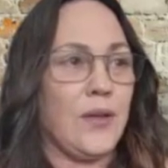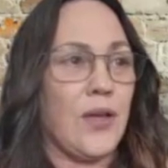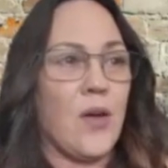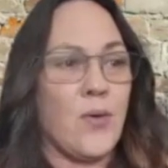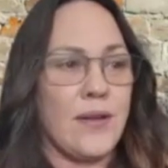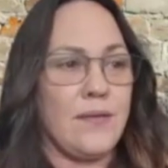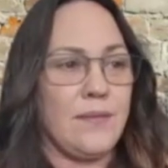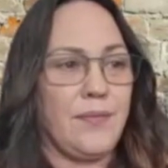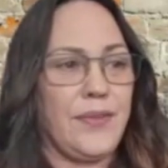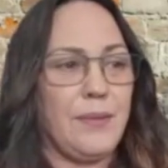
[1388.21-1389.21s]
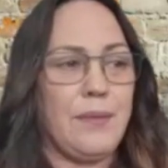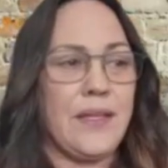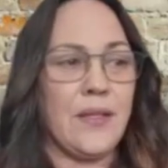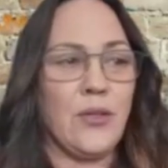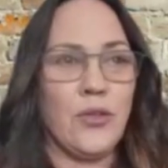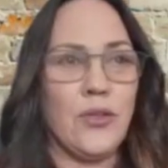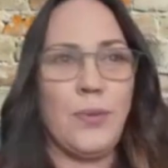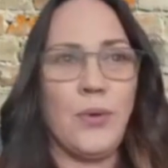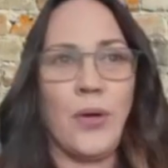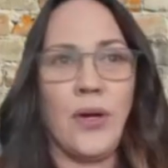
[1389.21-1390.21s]
go and be in a group
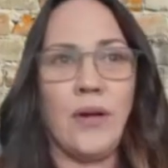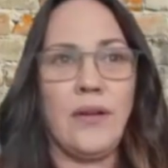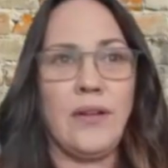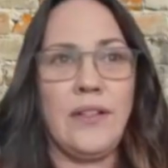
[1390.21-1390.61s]
or,